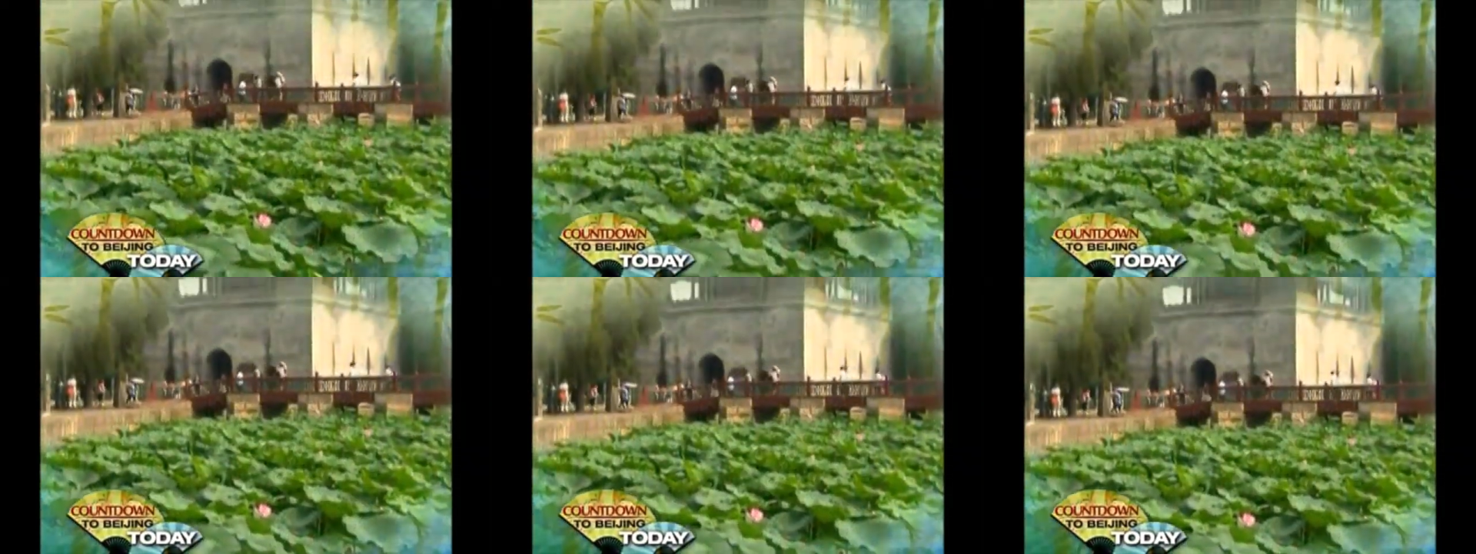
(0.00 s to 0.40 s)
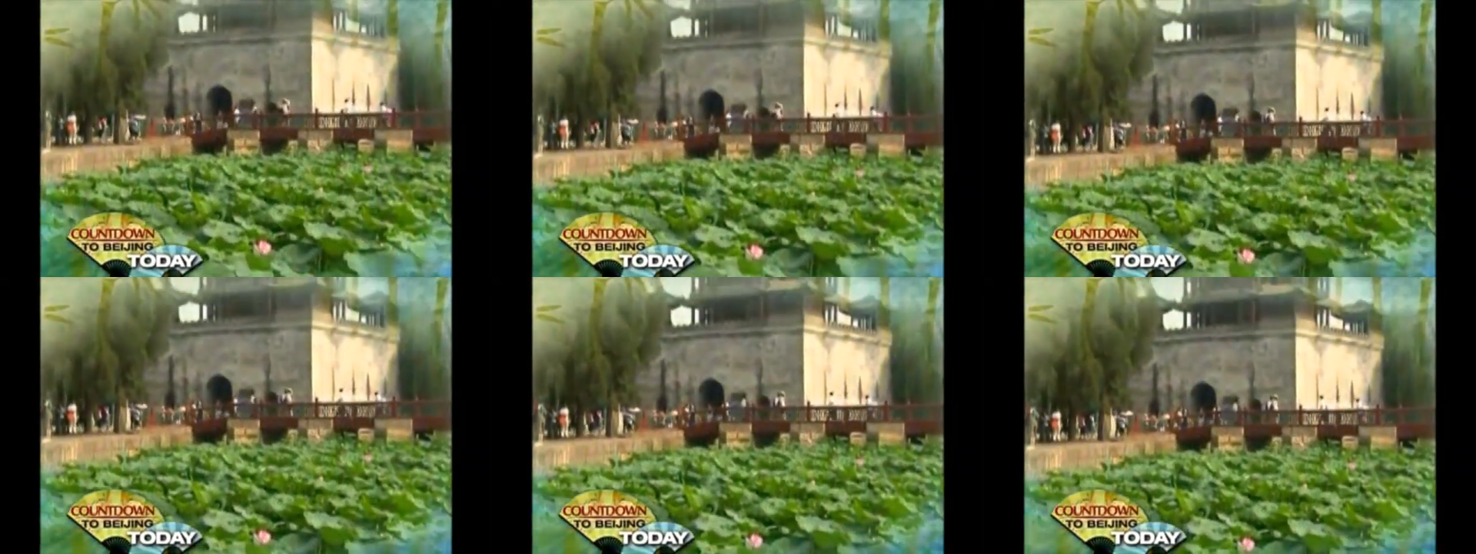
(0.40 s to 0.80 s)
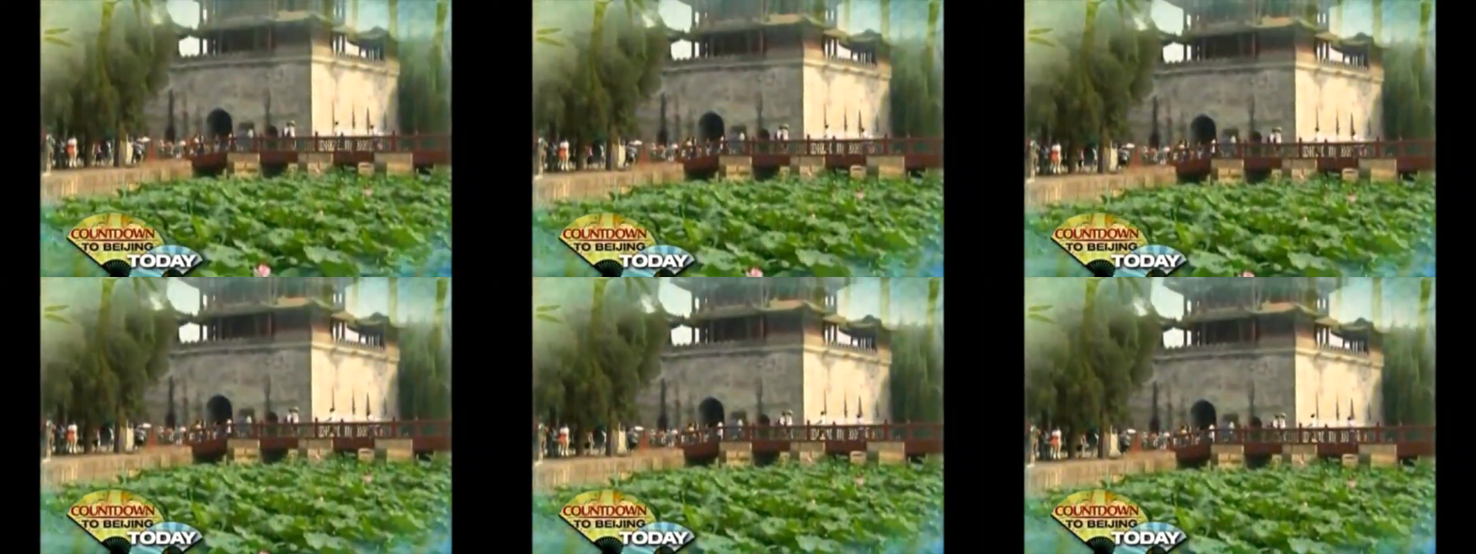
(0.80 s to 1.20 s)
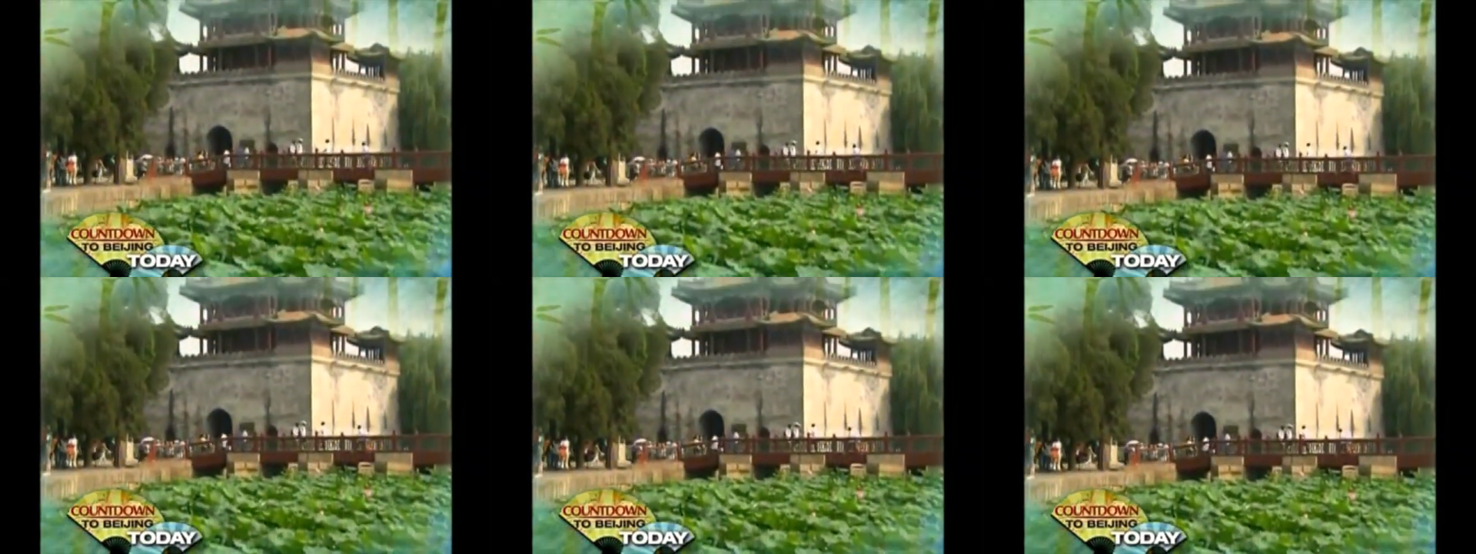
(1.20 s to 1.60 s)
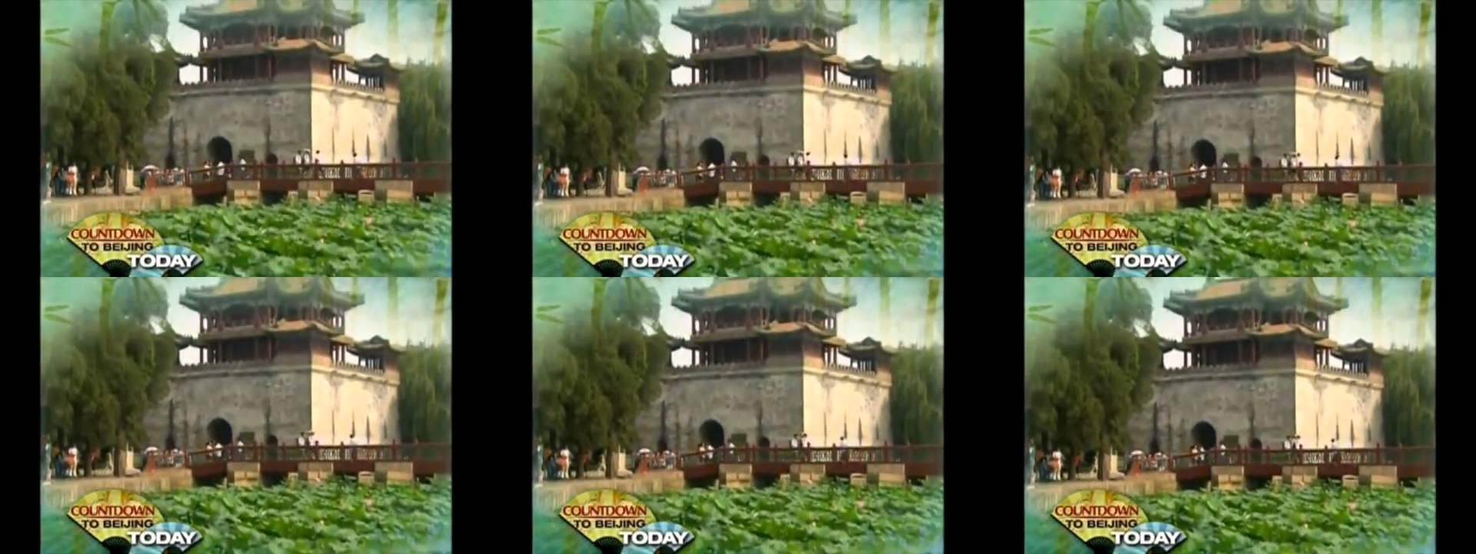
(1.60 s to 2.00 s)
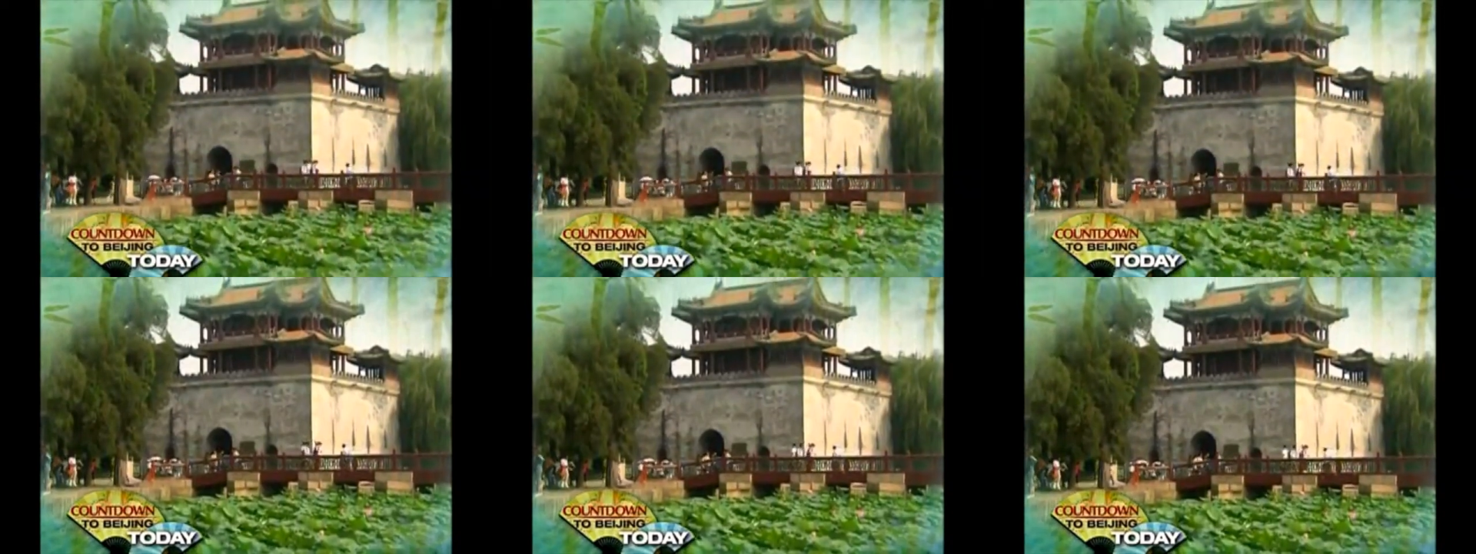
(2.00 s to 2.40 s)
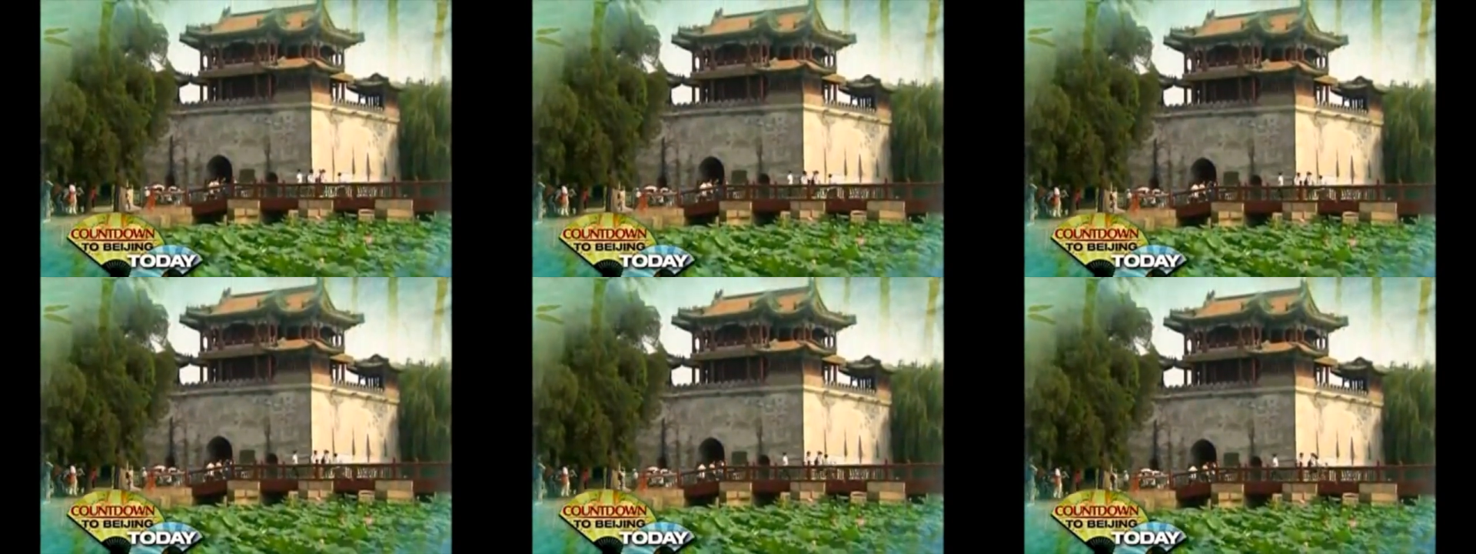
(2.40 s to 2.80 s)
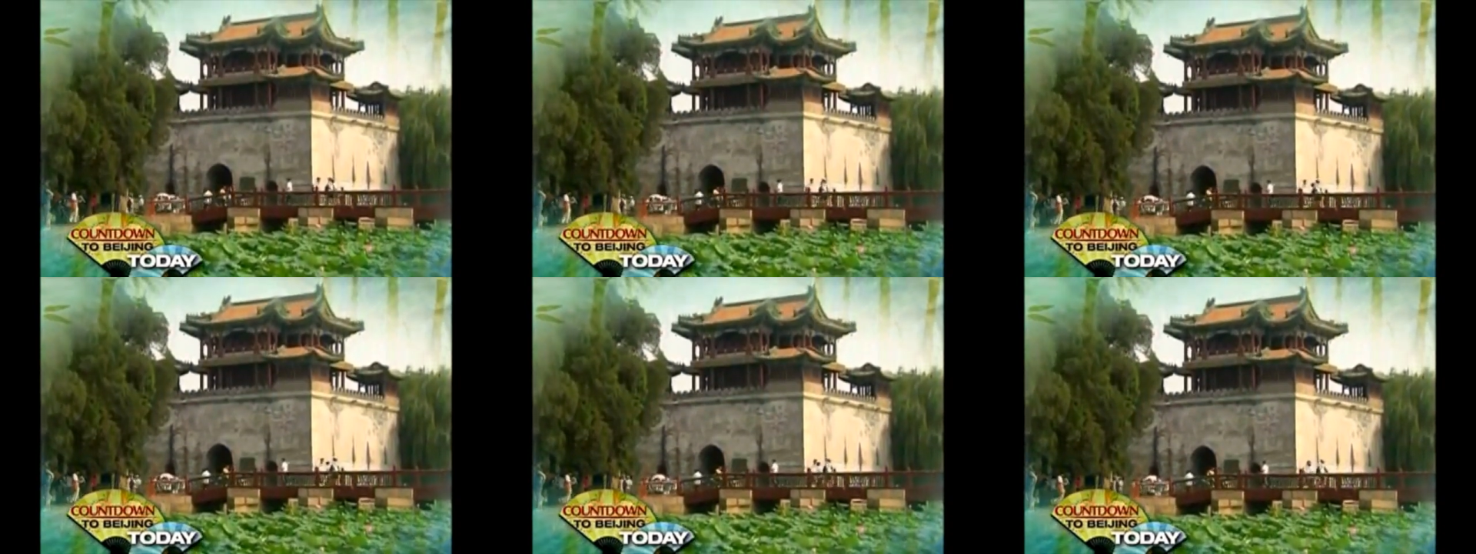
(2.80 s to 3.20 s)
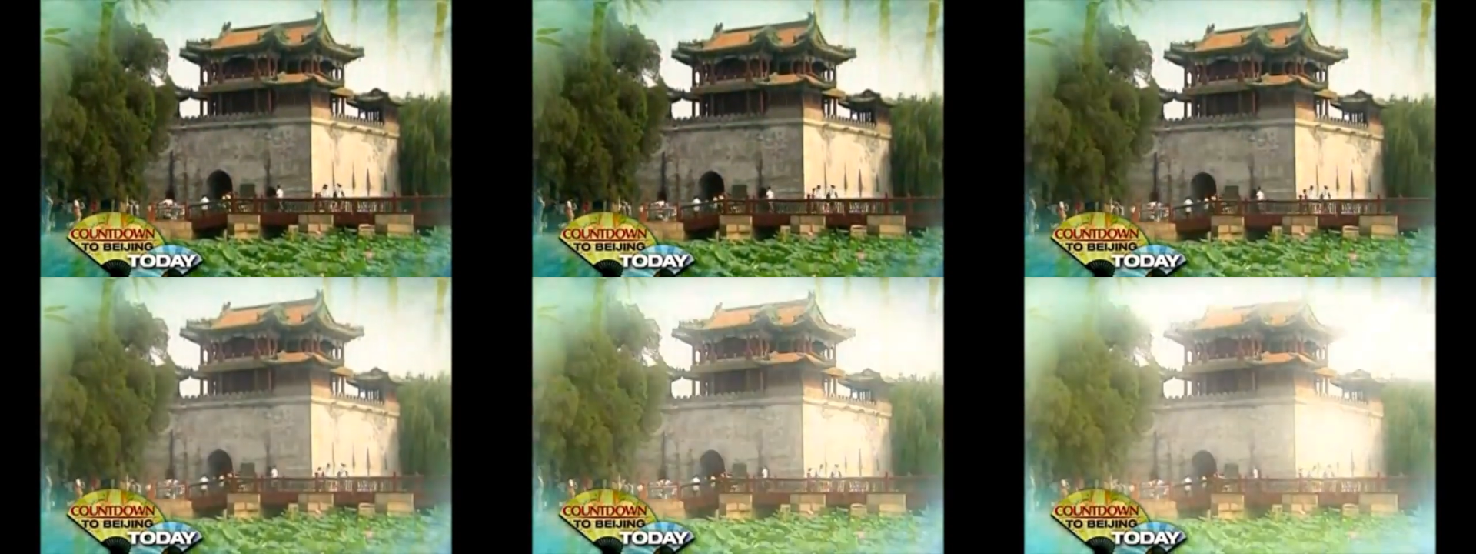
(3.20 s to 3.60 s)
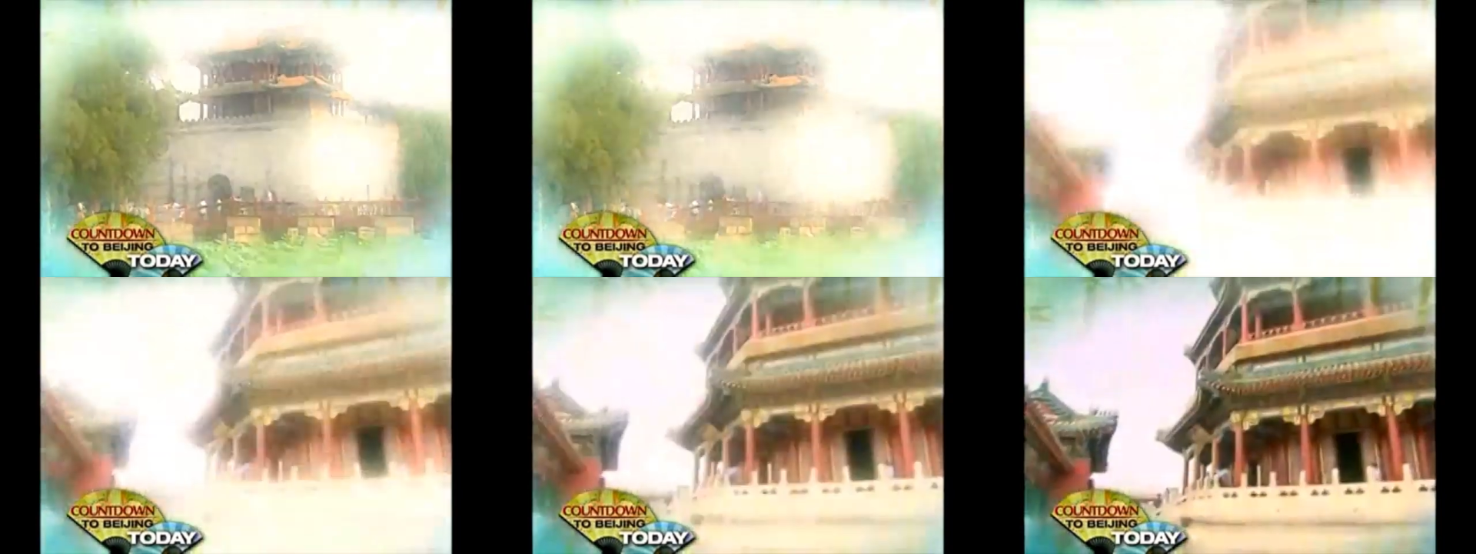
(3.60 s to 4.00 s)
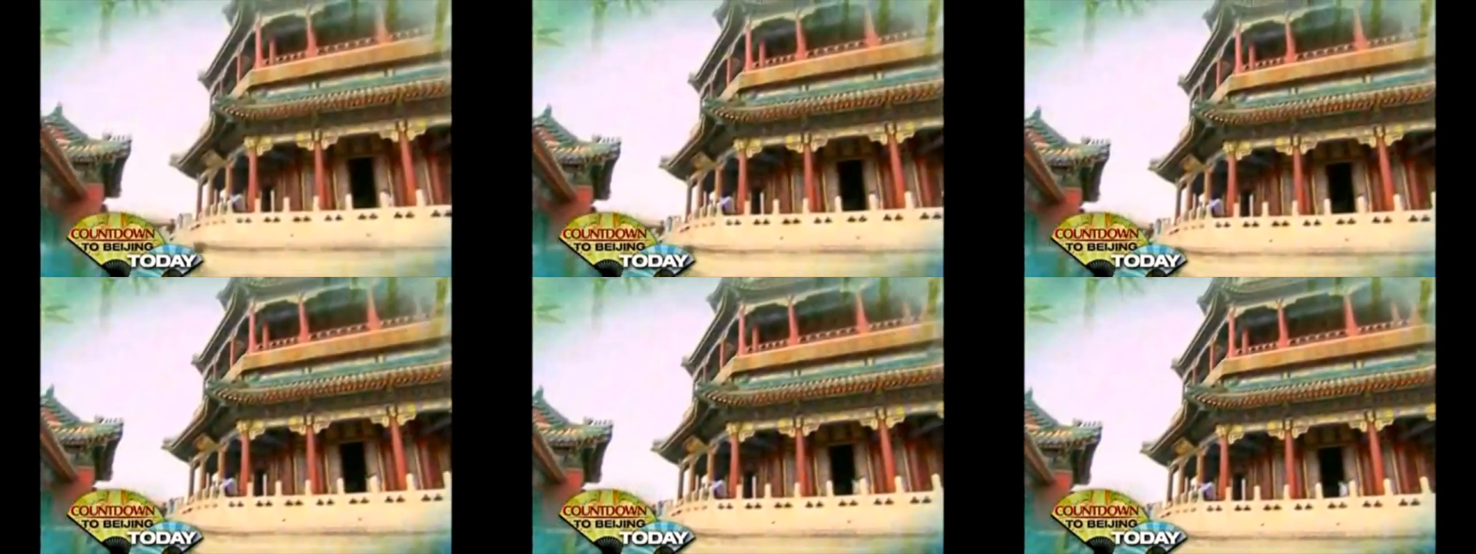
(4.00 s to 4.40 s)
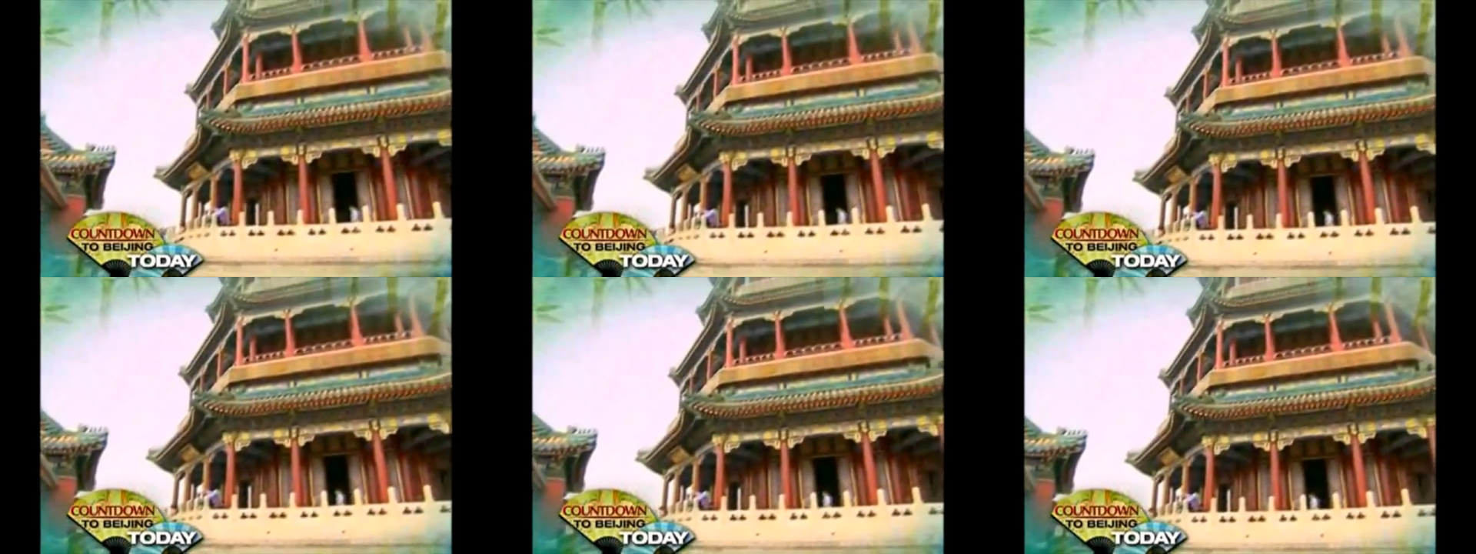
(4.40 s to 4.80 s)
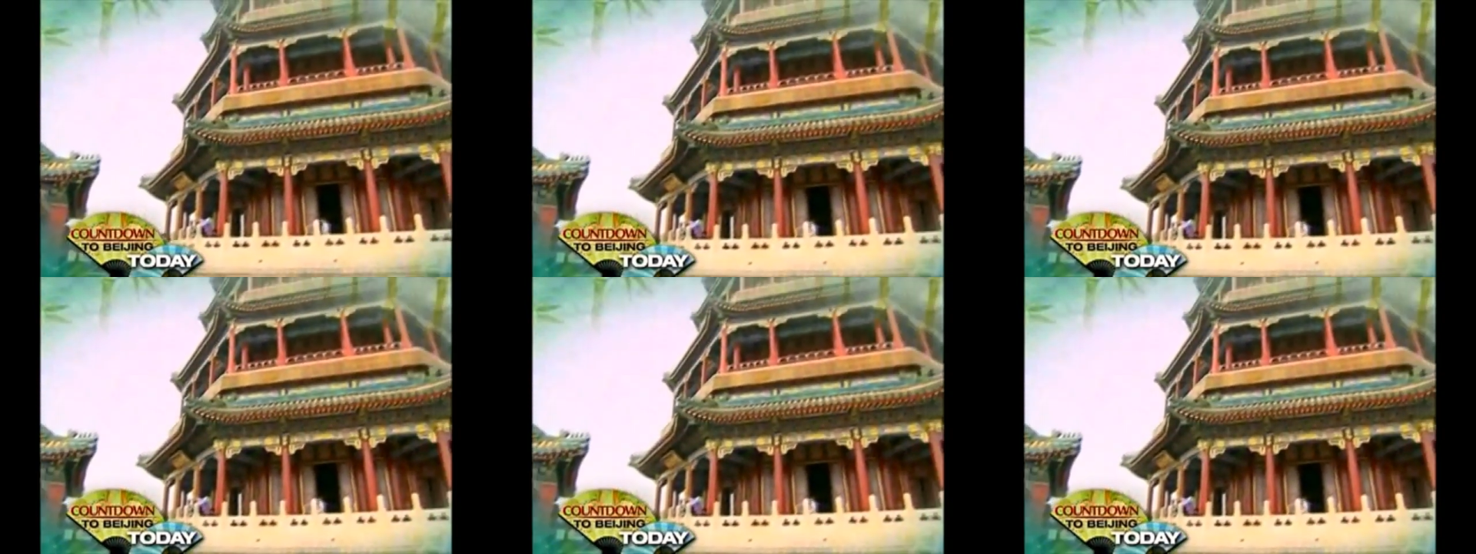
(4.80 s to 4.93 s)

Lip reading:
(no speaker visible)